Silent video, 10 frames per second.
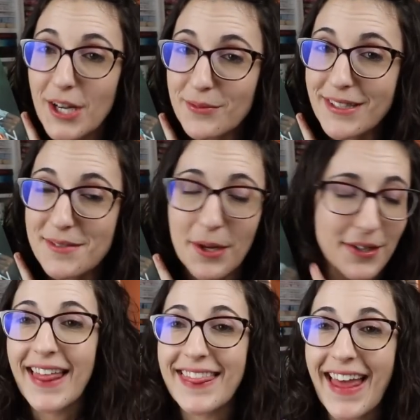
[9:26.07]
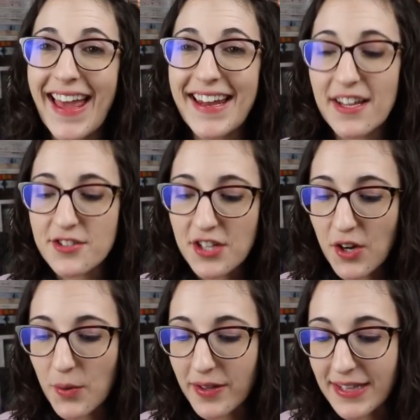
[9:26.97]
read this book. Then,
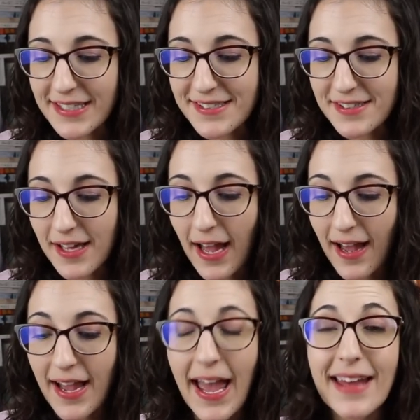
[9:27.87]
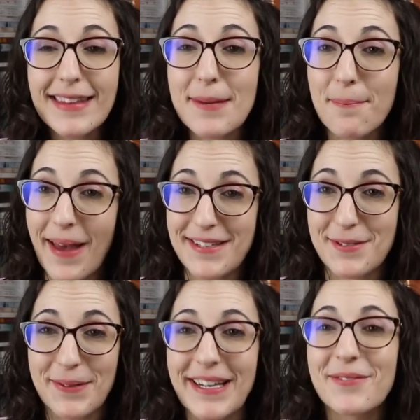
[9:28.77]
so these, I had the
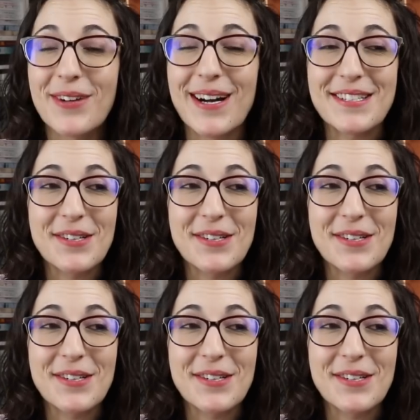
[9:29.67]
best reading vlog.